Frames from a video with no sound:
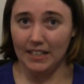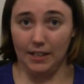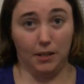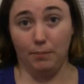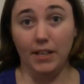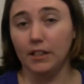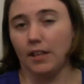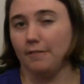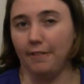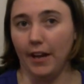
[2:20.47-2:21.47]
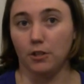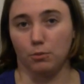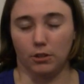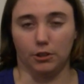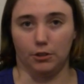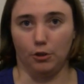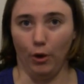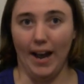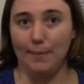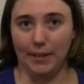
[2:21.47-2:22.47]
and admittedly fans were just
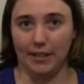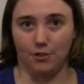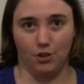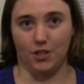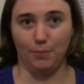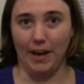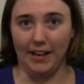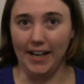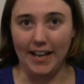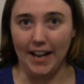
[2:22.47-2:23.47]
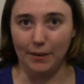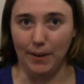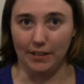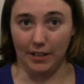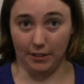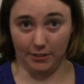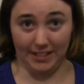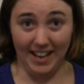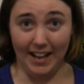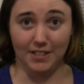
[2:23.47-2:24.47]
grabbing at just about any anime they
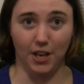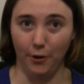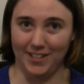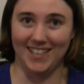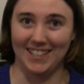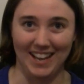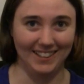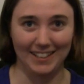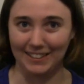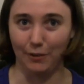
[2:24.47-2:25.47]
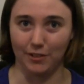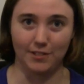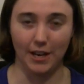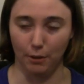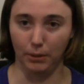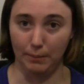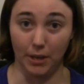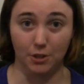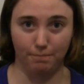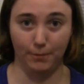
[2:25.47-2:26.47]
could get, so it's not like they were terribly
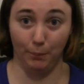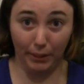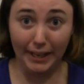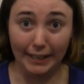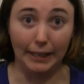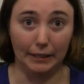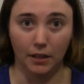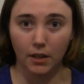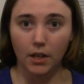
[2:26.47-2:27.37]
much complaining.